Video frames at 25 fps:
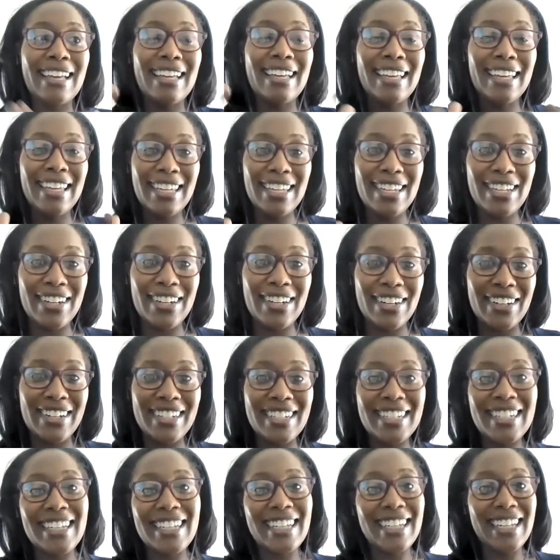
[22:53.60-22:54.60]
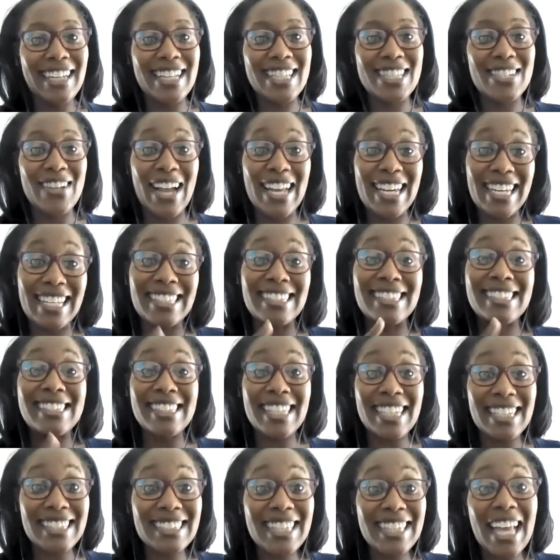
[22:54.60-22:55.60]
here. And so I need
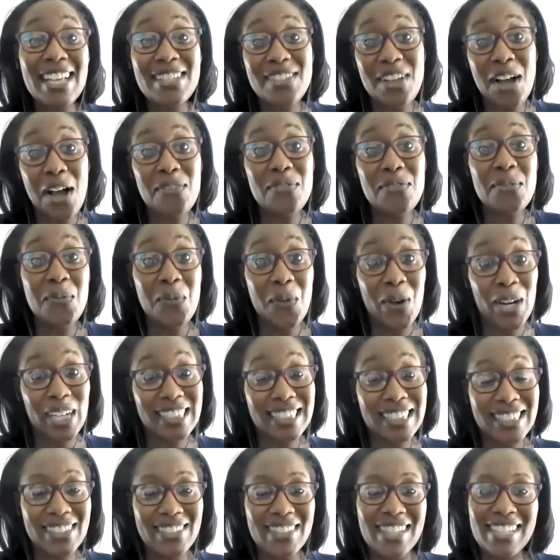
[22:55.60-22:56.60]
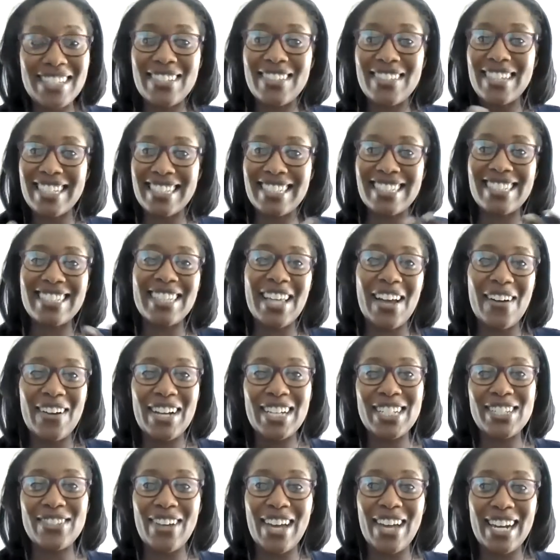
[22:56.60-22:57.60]
6 days off of work to do this. So this is just how
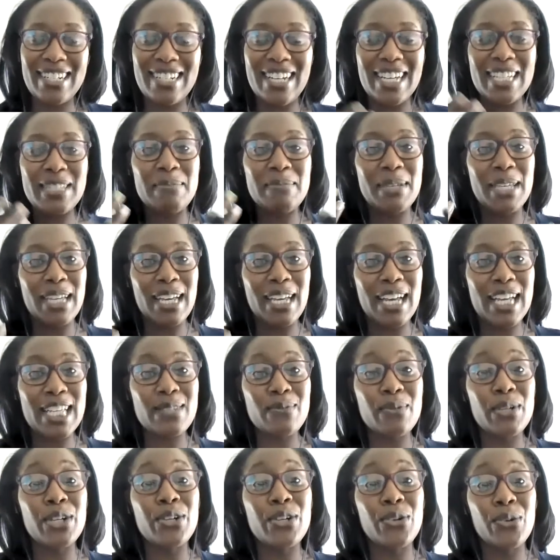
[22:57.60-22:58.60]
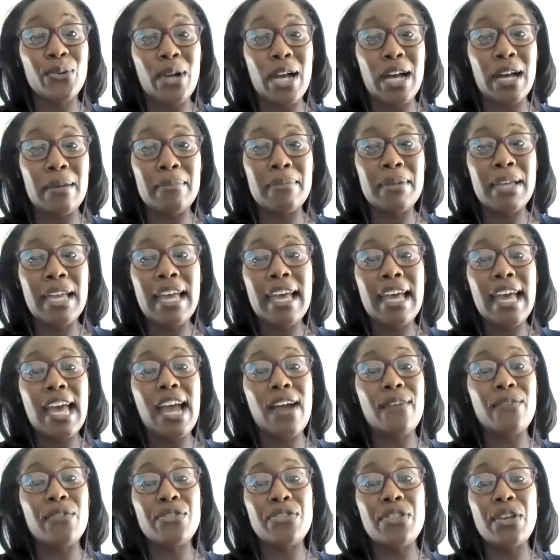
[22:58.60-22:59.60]
I strategize. Because we grew up,
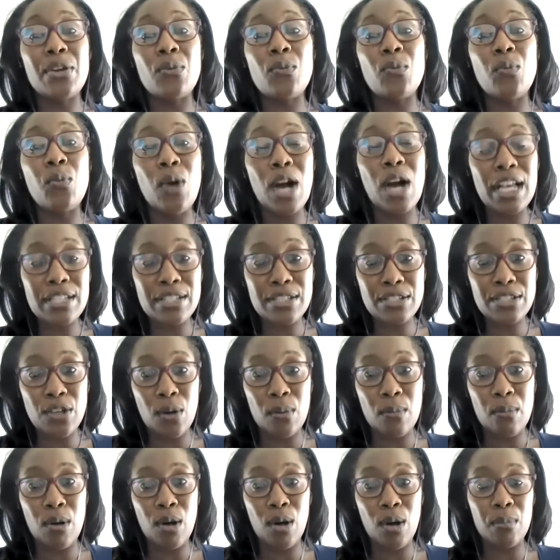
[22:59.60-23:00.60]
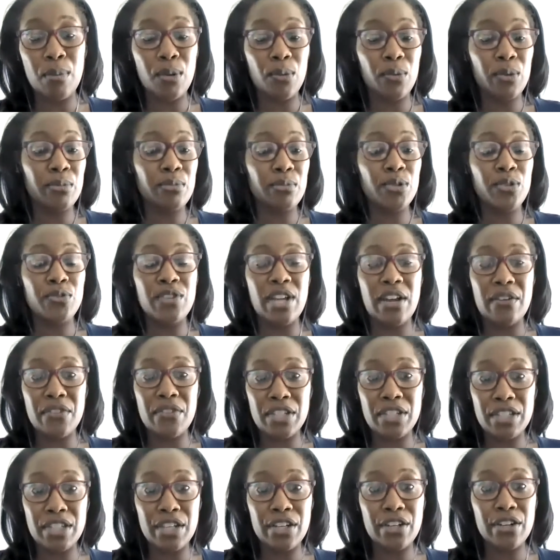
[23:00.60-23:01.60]
everything was so mobile. We moved
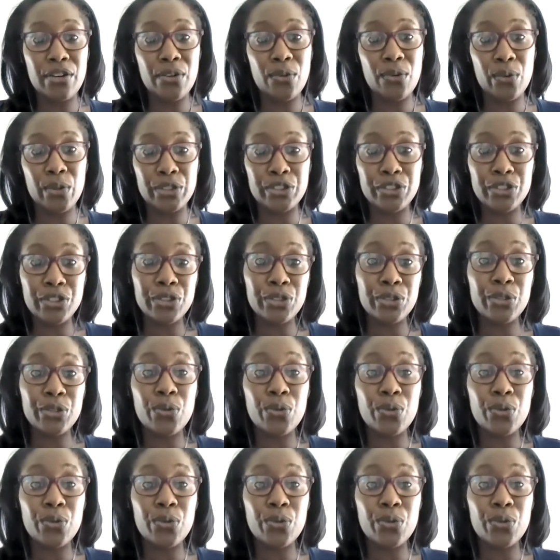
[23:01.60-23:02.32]
every year or 2